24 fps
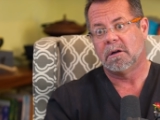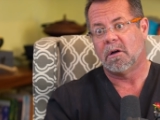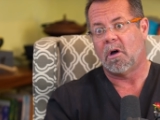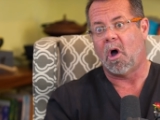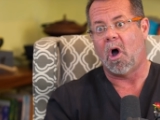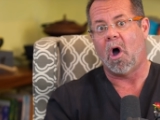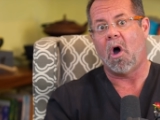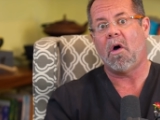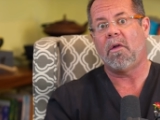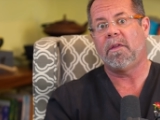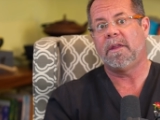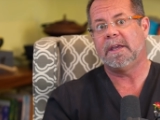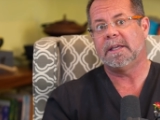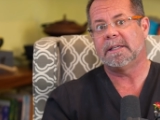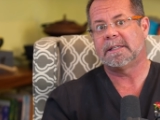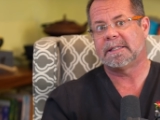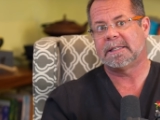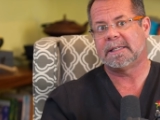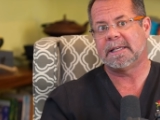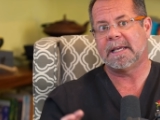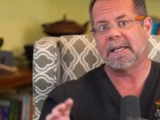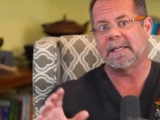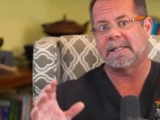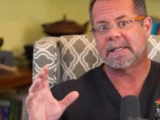All
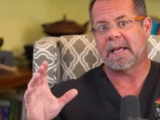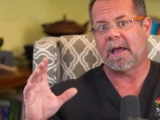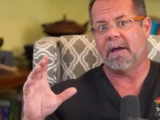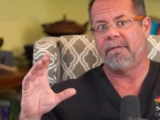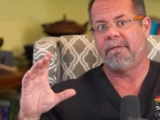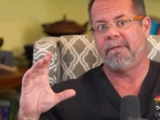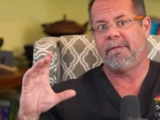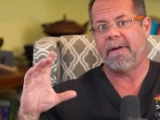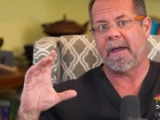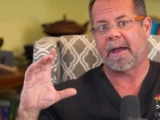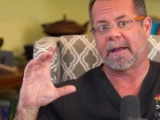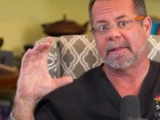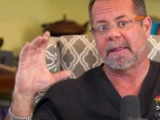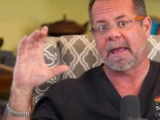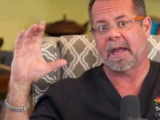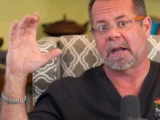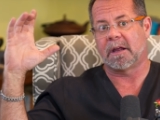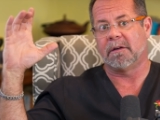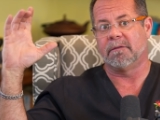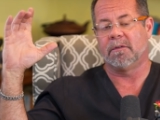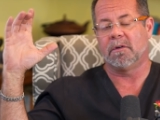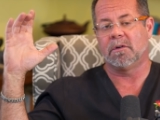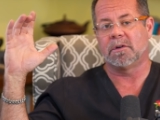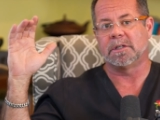these things affect that
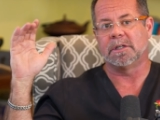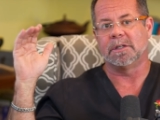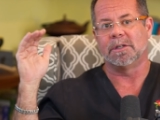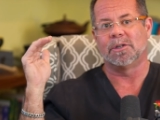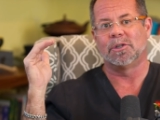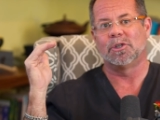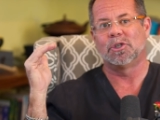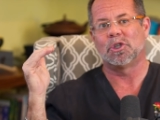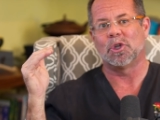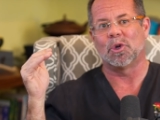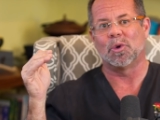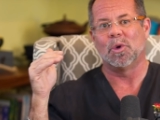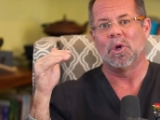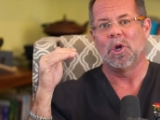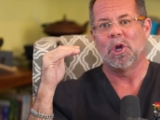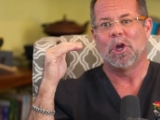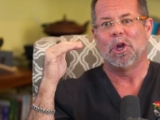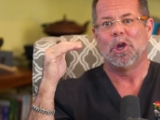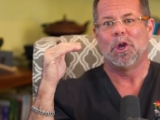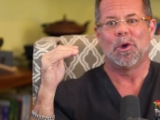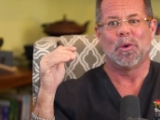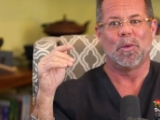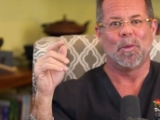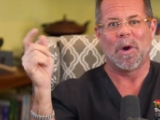conversion. So
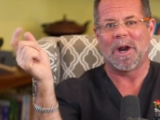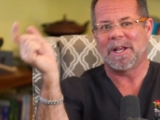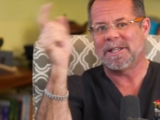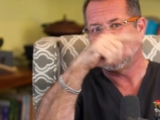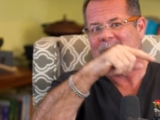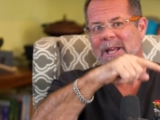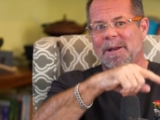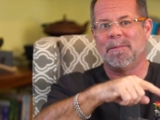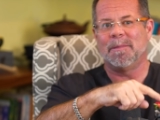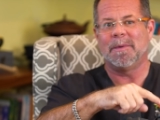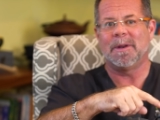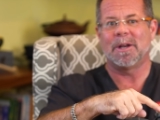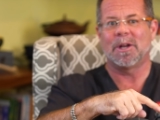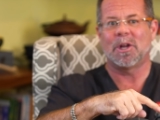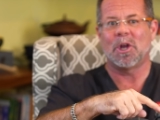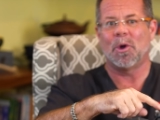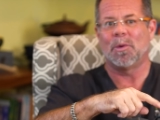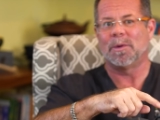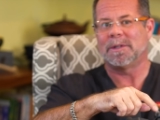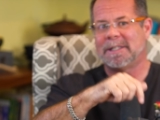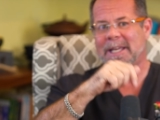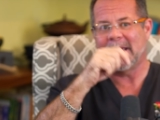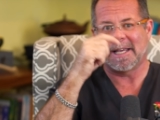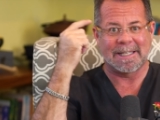when I said a minute
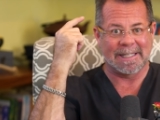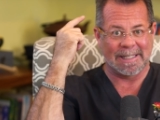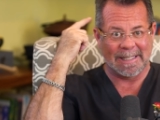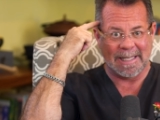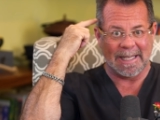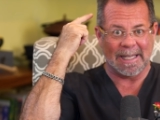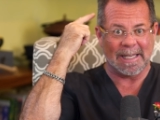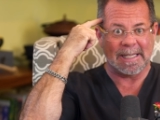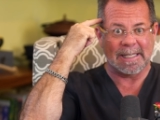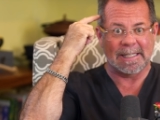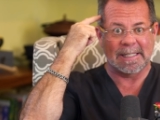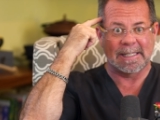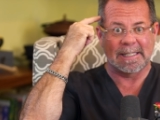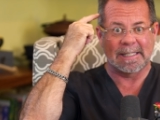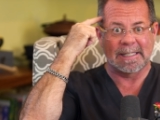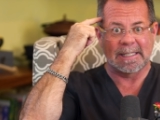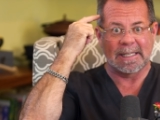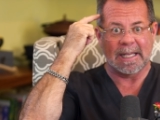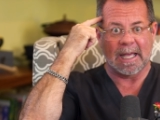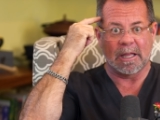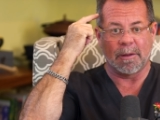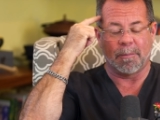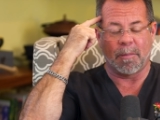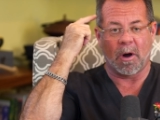ago, it takes
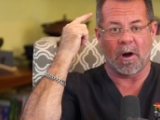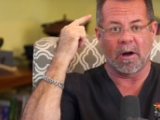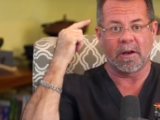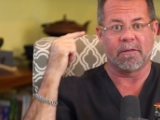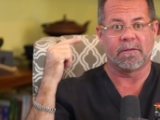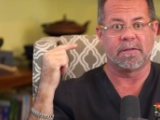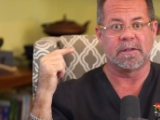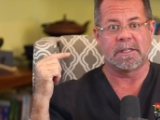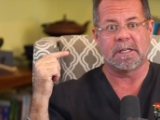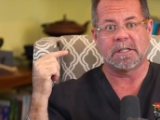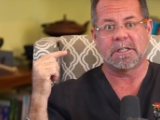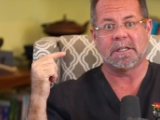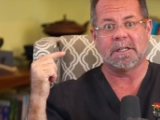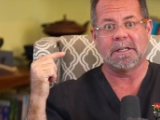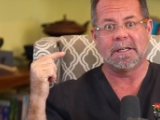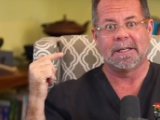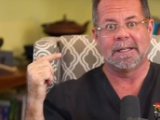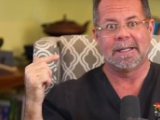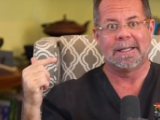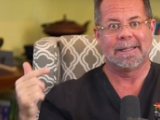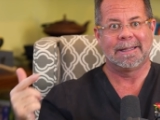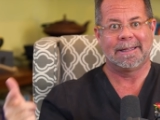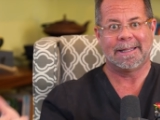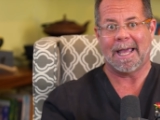this on the part of your physician.
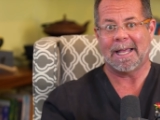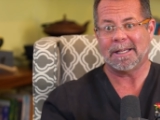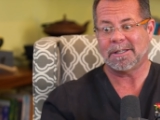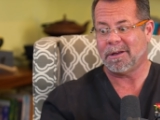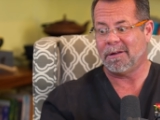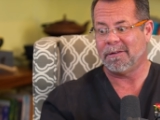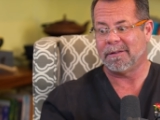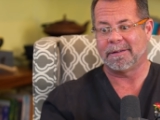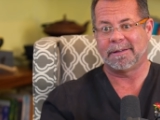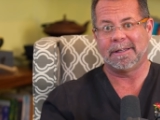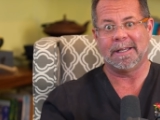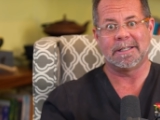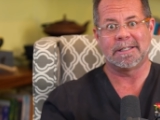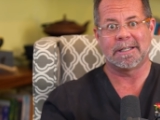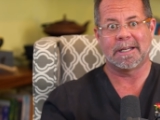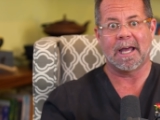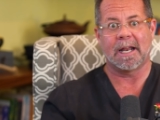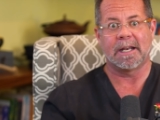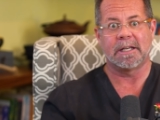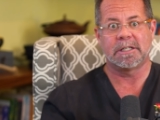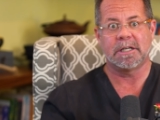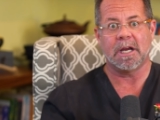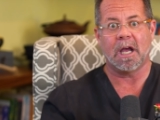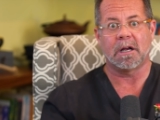That's all the things you got
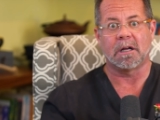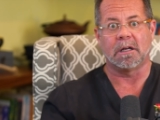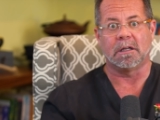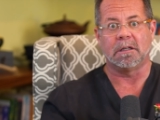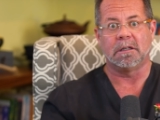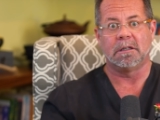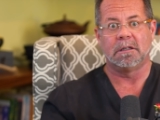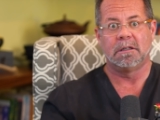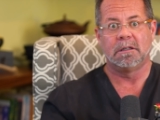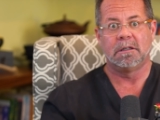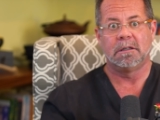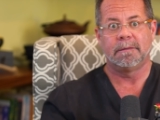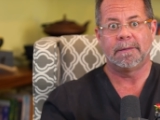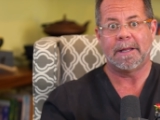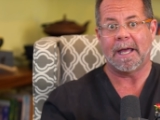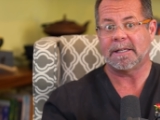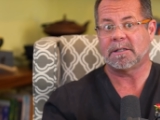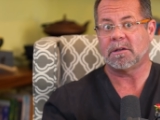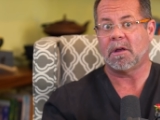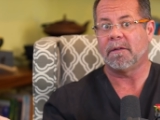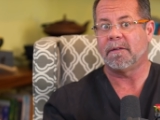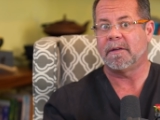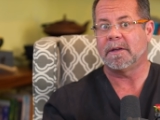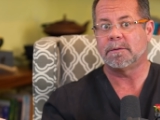to juggle.
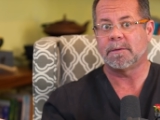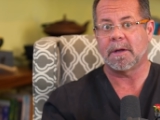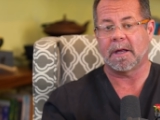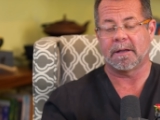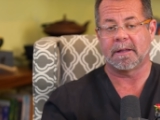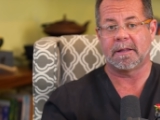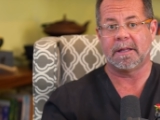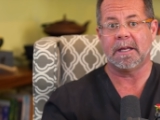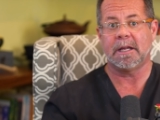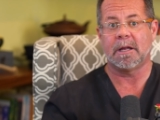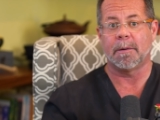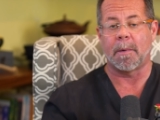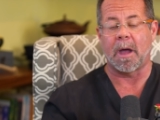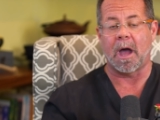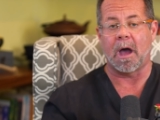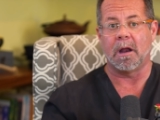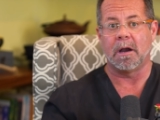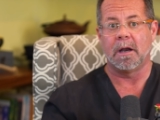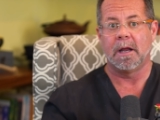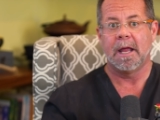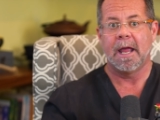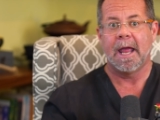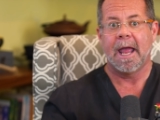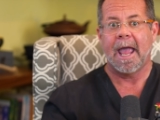That's all the things we got to think
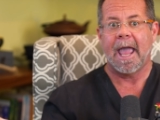about.